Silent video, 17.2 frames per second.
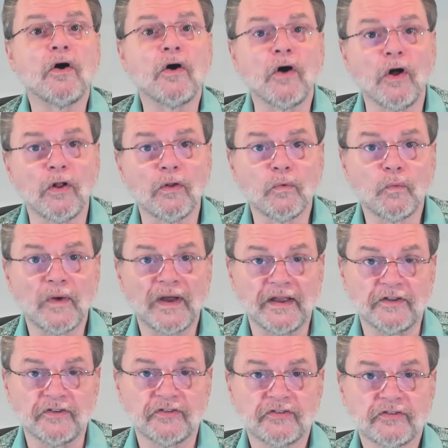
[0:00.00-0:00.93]

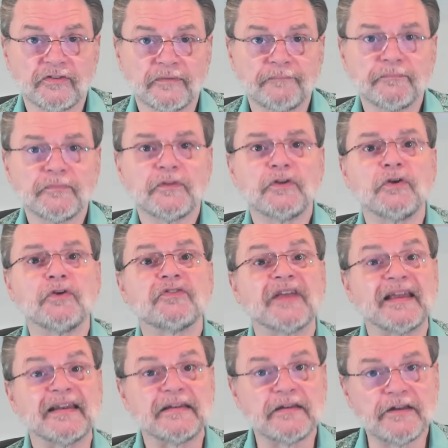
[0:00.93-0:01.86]
Always use
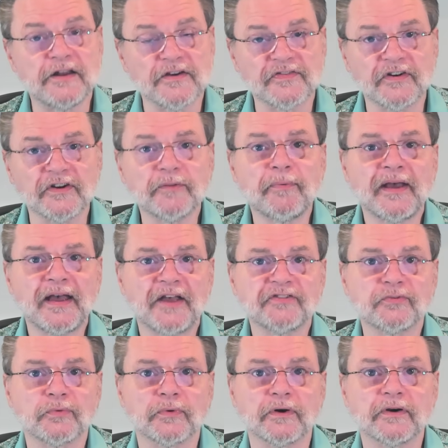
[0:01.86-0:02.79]
a different
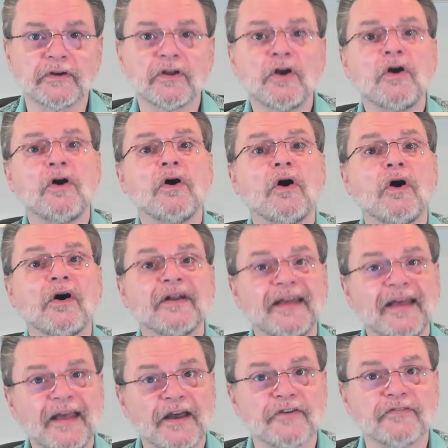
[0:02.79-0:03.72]
password
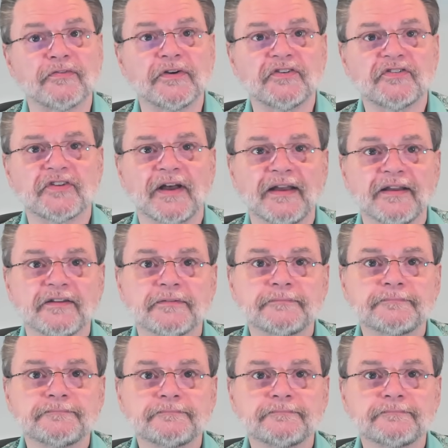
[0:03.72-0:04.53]
on every site.